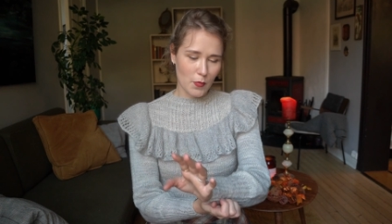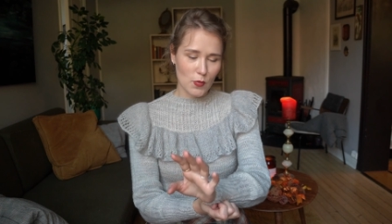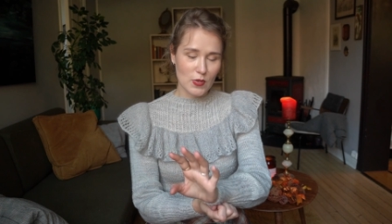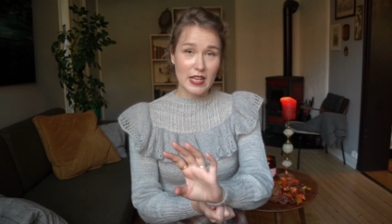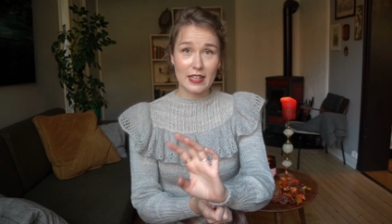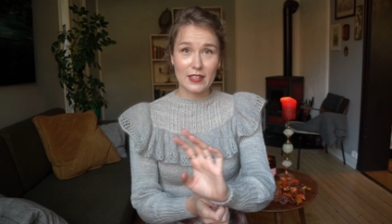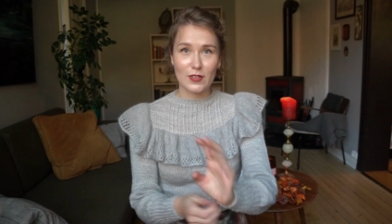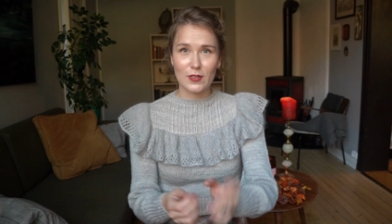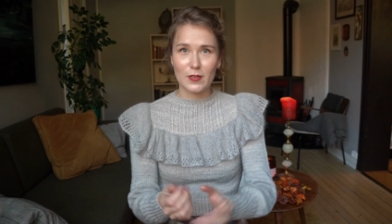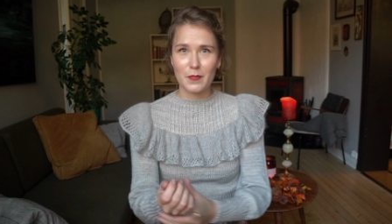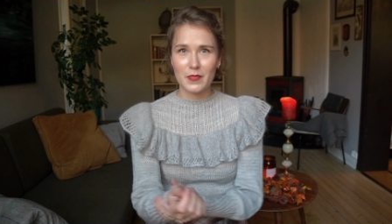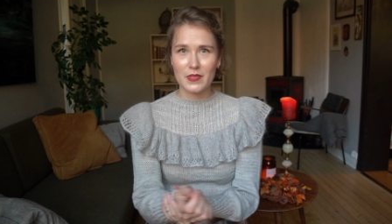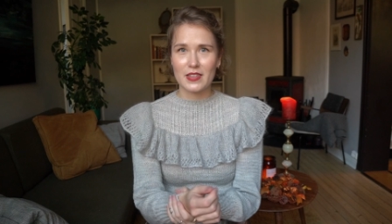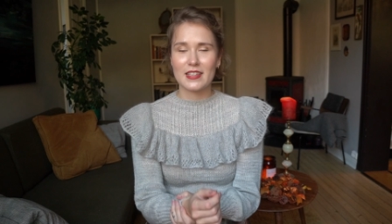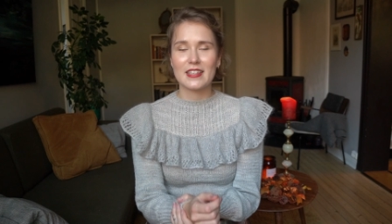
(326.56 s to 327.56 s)
more technical
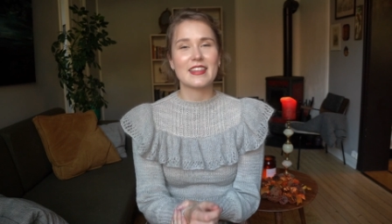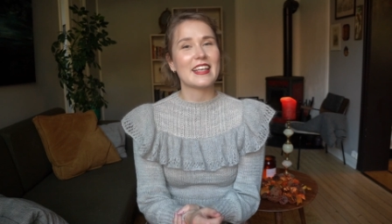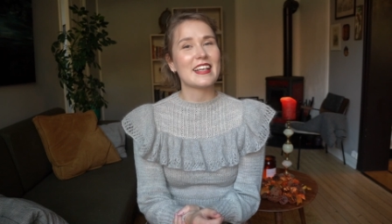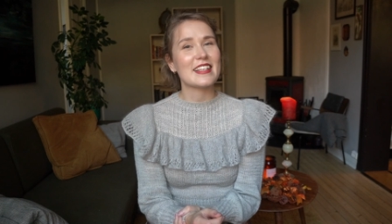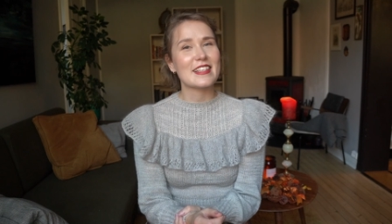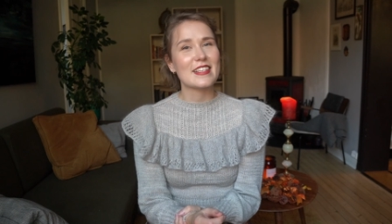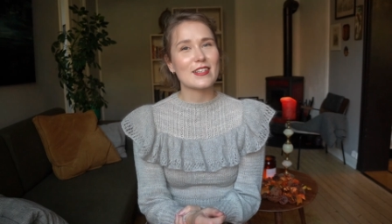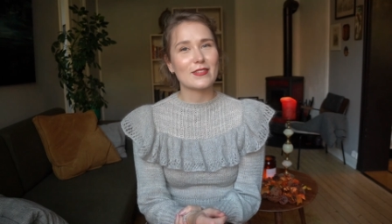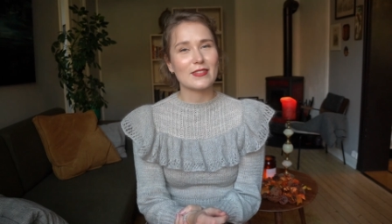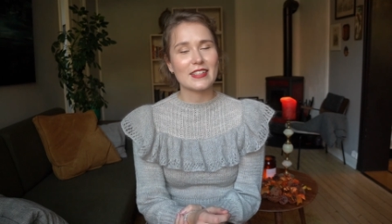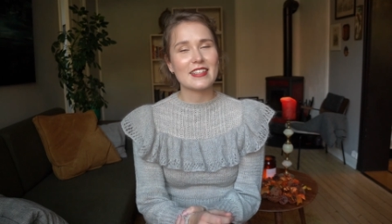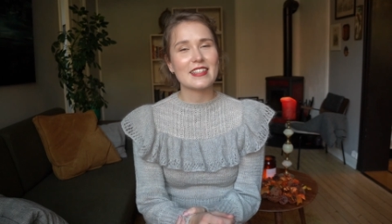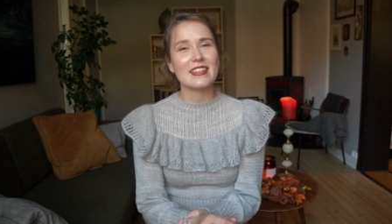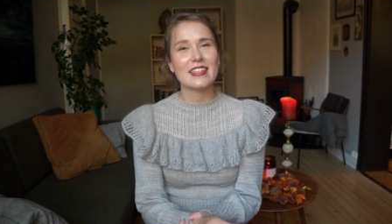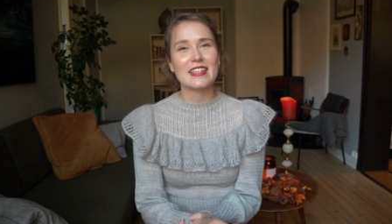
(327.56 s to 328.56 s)
things with
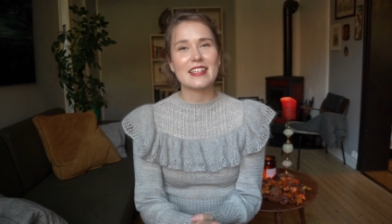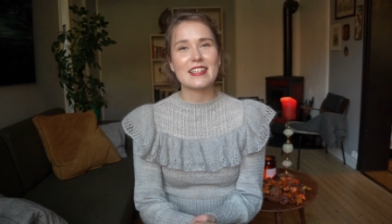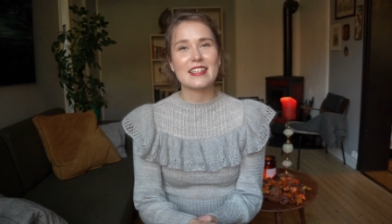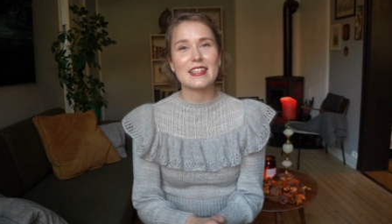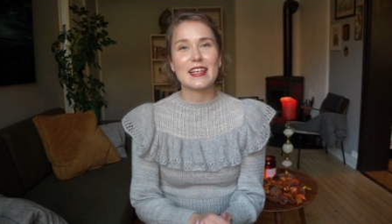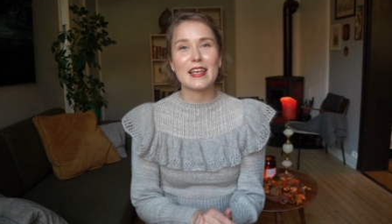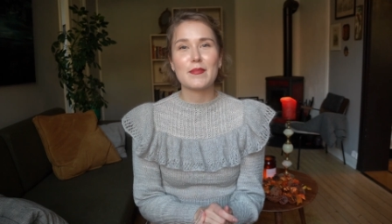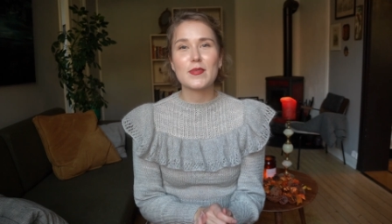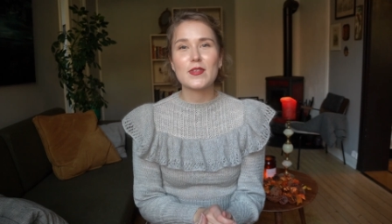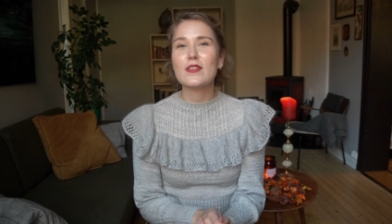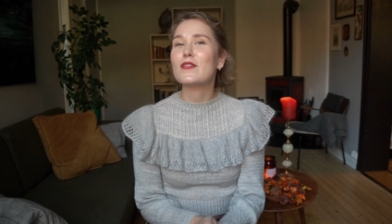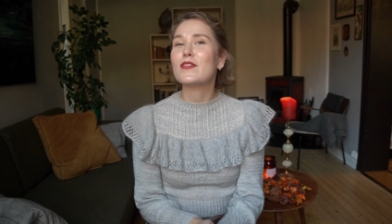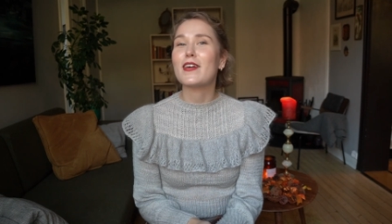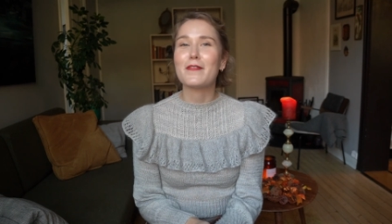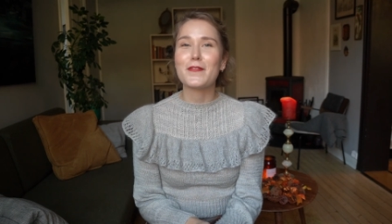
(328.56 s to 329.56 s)
this
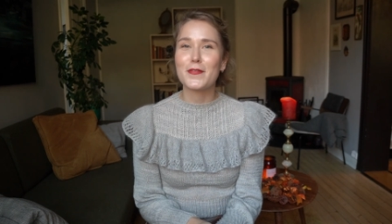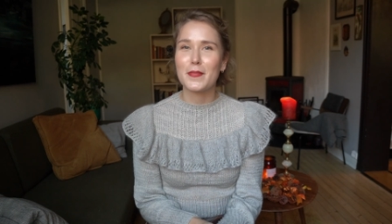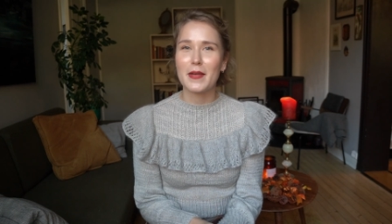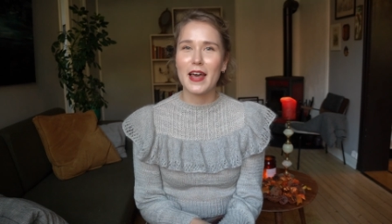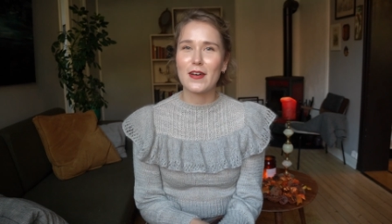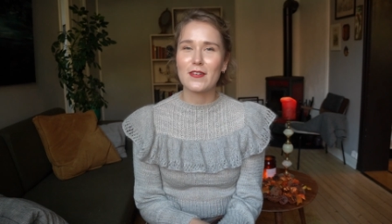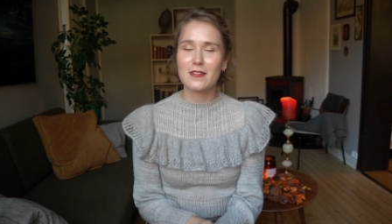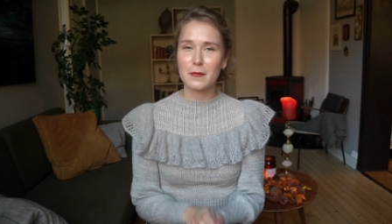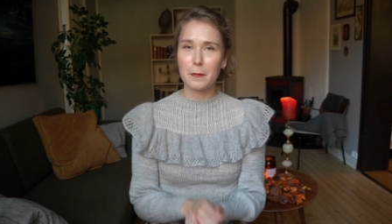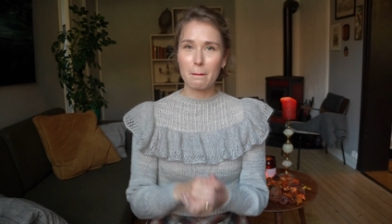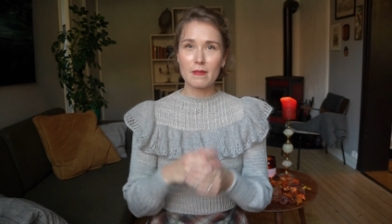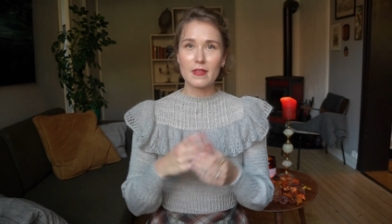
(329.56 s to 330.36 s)
Gibson Ruffle Blouse.